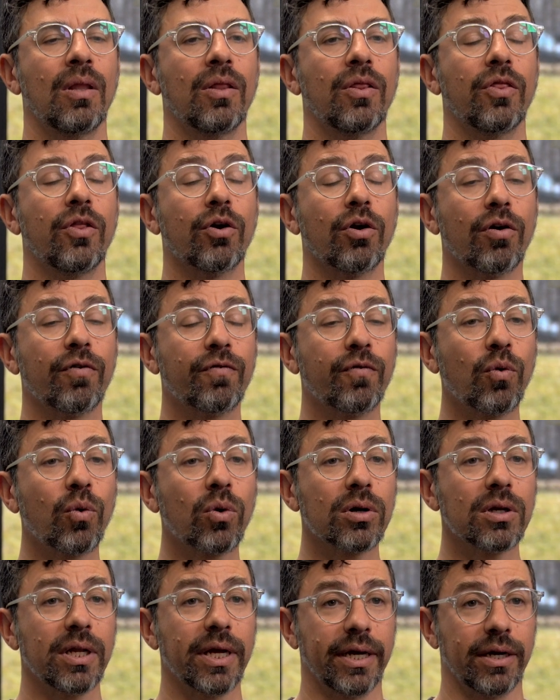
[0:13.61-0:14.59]
There are 4
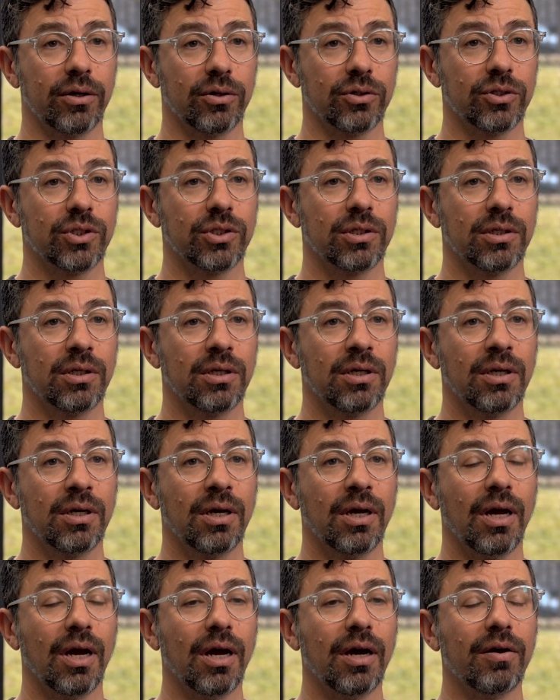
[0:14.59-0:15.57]
layers
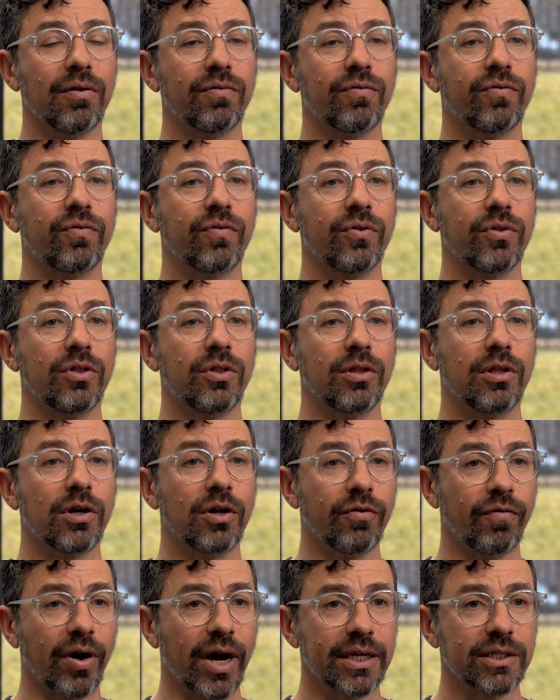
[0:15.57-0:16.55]
of the
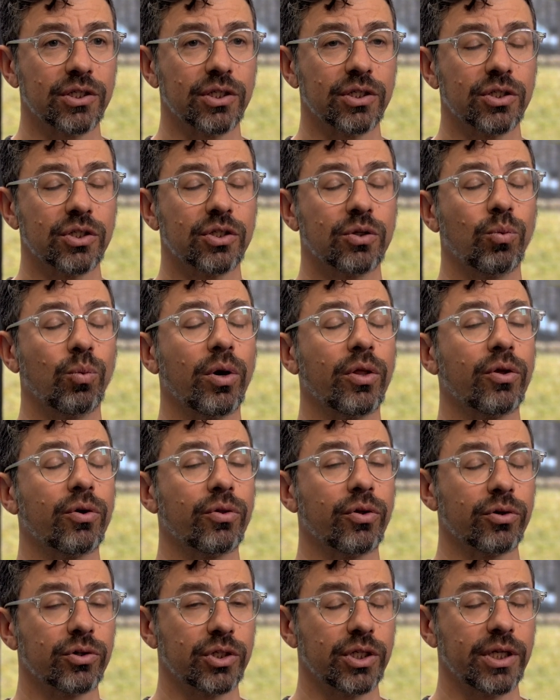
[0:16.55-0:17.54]
devices, whether
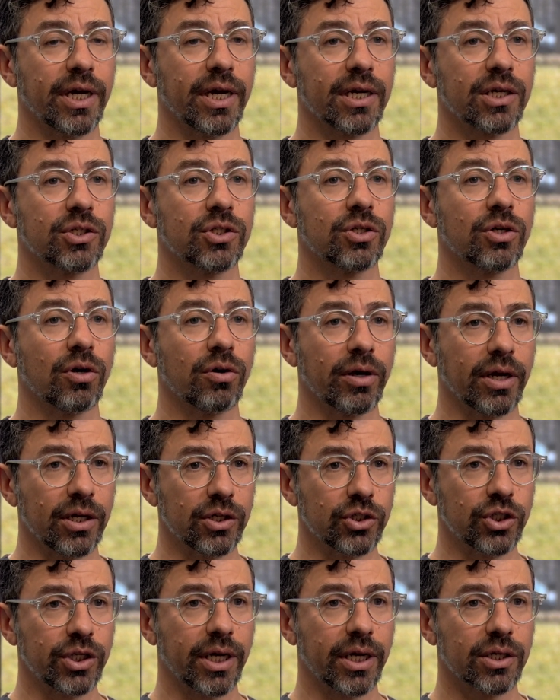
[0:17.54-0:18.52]
they're CX or
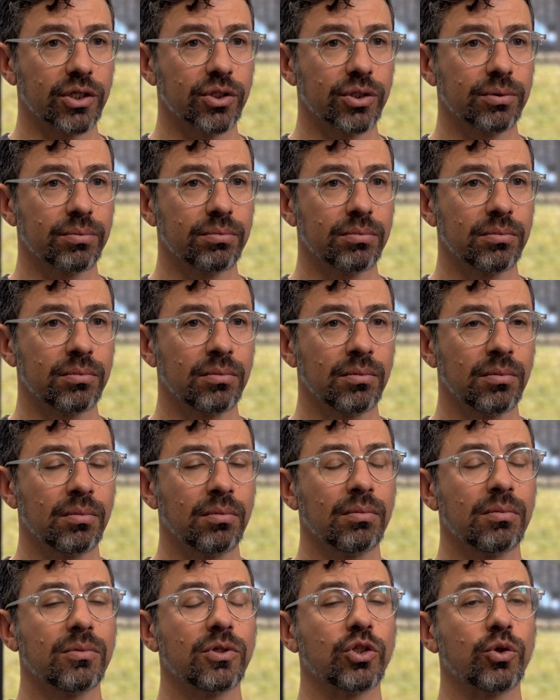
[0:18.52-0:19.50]
LGX.
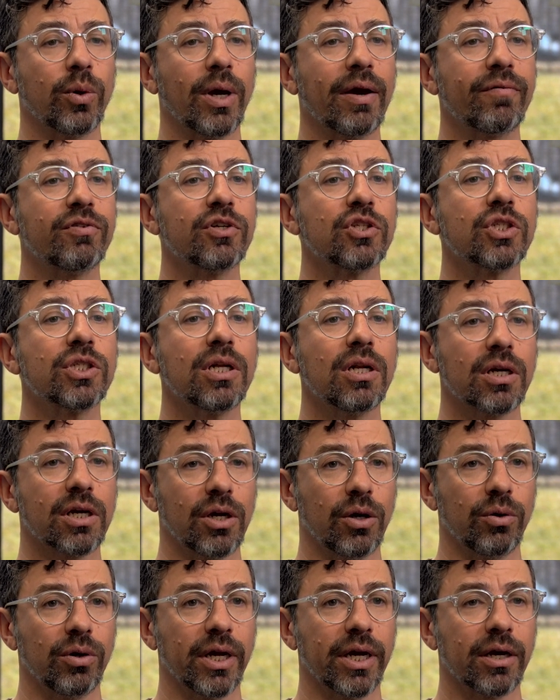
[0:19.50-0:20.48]
So we have the
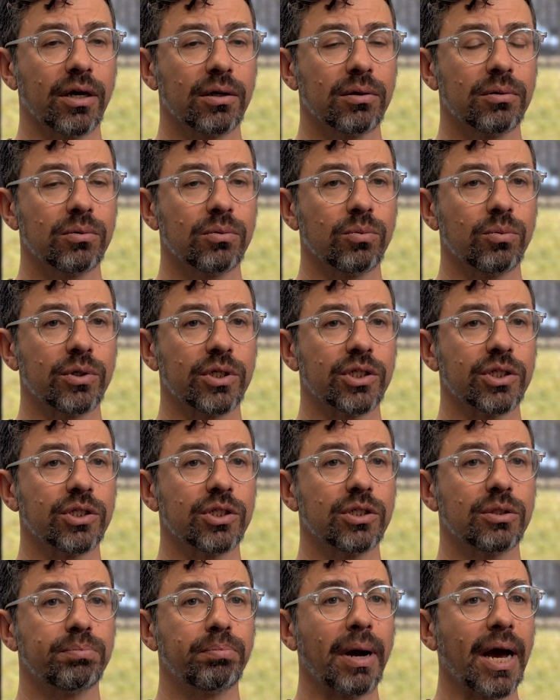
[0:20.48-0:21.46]
silicone layer, which
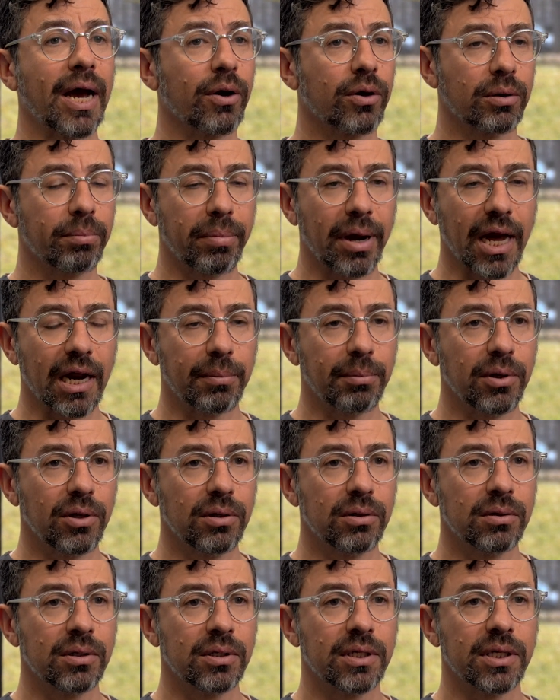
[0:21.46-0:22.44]
is biocompatible.
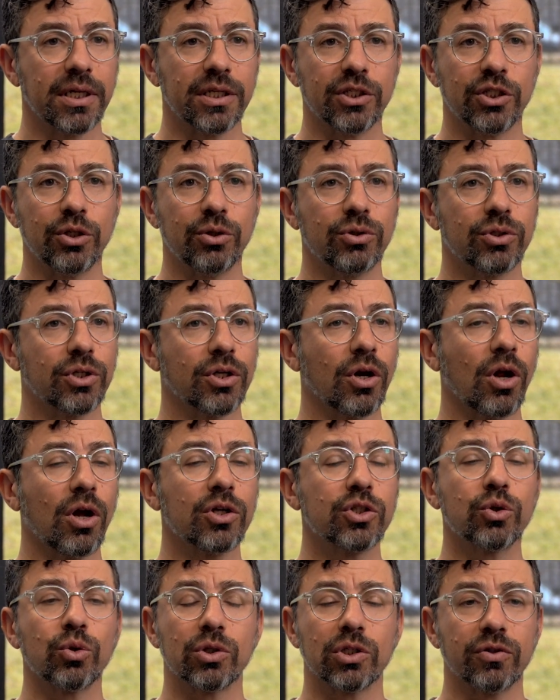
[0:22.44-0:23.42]
It's used in all
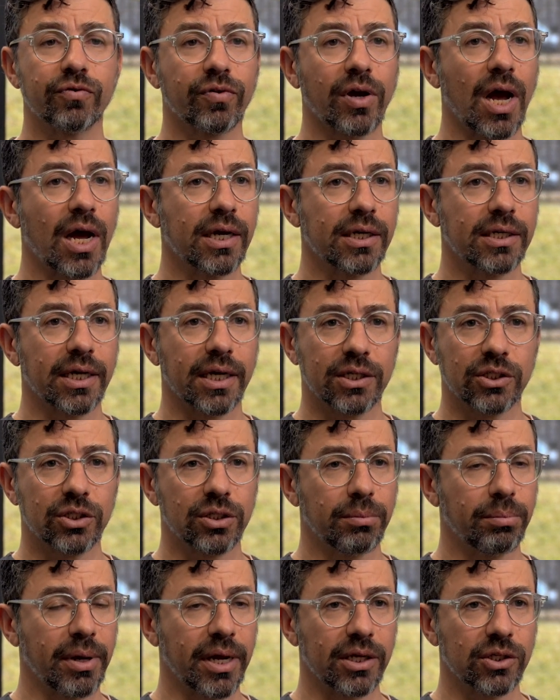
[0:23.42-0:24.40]
sorts of contexts
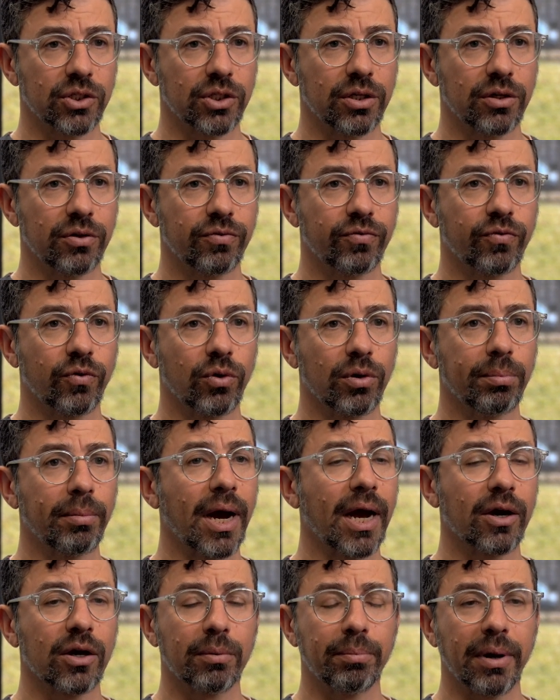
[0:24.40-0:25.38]
in medicine for
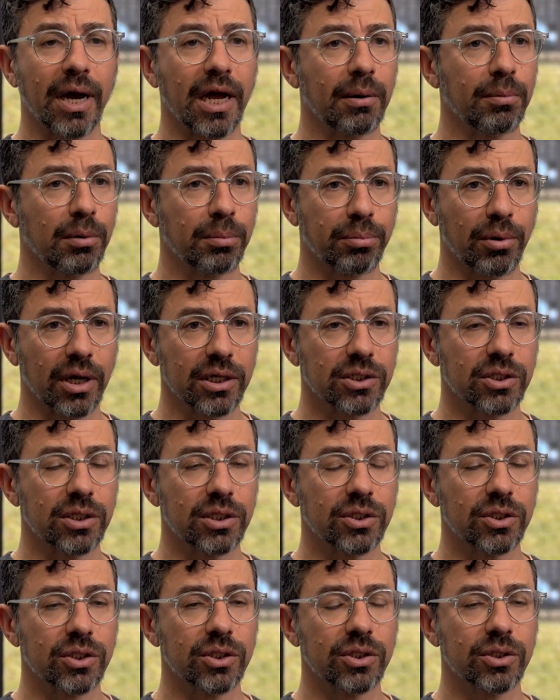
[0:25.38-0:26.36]
biocompatible
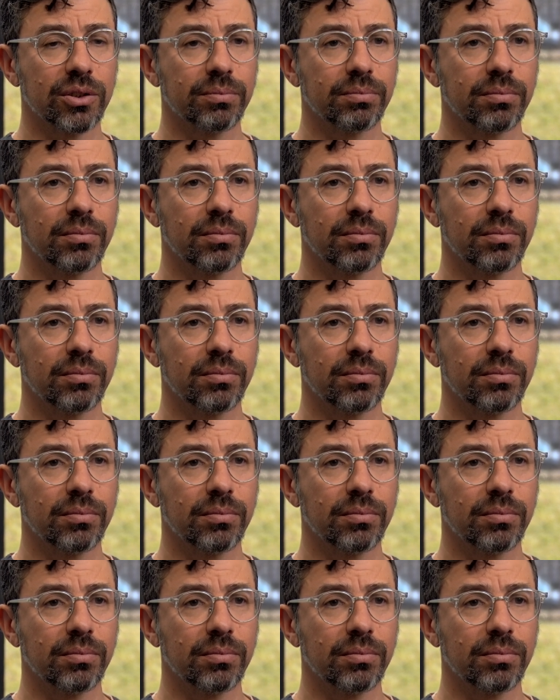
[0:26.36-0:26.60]
prostheses.